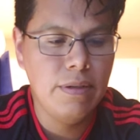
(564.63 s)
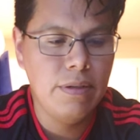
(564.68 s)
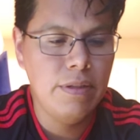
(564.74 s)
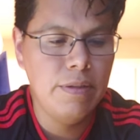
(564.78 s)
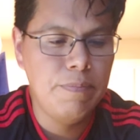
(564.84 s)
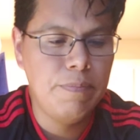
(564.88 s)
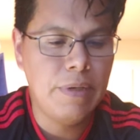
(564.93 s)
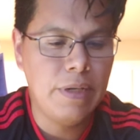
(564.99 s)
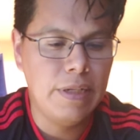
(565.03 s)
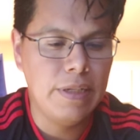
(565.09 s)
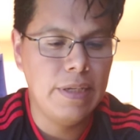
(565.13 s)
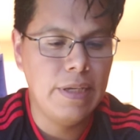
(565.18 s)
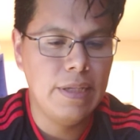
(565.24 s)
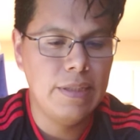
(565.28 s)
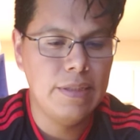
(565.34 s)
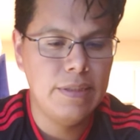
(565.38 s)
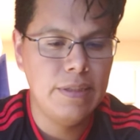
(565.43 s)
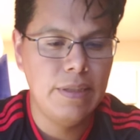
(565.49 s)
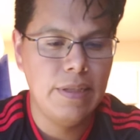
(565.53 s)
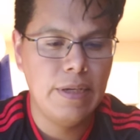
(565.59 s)
you probably
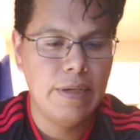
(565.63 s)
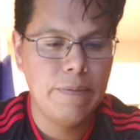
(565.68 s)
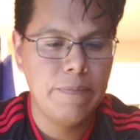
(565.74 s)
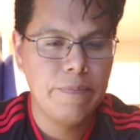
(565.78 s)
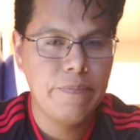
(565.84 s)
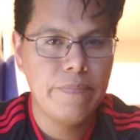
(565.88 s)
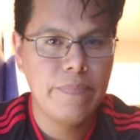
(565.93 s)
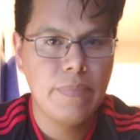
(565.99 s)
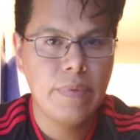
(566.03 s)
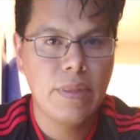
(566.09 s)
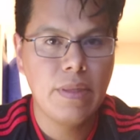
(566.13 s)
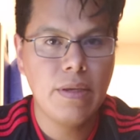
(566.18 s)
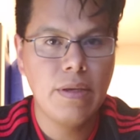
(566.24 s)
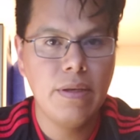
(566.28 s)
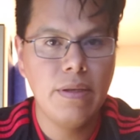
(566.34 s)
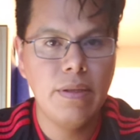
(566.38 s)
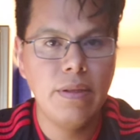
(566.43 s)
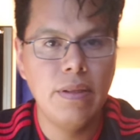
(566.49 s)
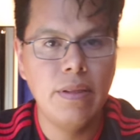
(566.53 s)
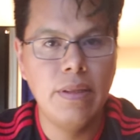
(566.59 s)
can't see that.
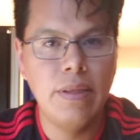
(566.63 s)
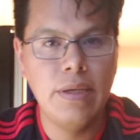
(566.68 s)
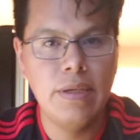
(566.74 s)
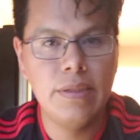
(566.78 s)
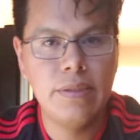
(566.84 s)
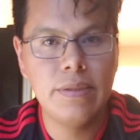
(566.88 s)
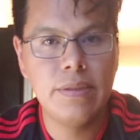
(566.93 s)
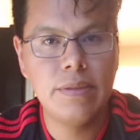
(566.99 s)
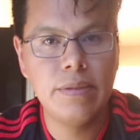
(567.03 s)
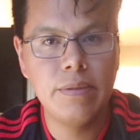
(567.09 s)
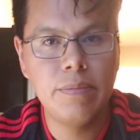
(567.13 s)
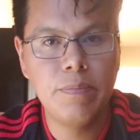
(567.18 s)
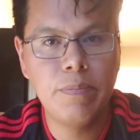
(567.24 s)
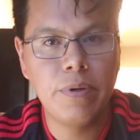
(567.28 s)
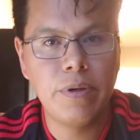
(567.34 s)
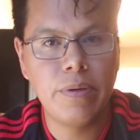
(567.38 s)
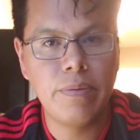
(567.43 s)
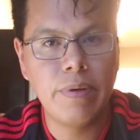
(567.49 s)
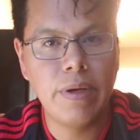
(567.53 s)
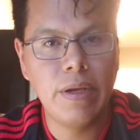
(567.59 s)
On this
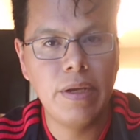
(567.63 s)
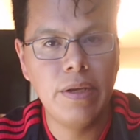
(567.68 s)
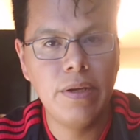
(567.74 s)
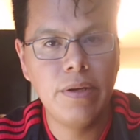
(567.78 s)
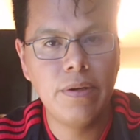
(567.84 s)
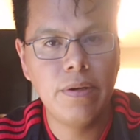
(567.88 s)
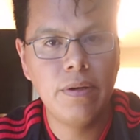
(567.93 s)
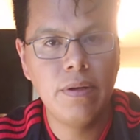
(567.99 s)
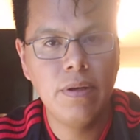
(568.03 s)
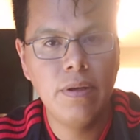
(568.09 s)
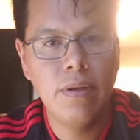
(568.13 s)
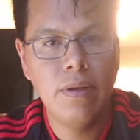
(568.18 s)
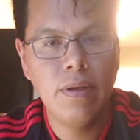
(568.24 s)
part right here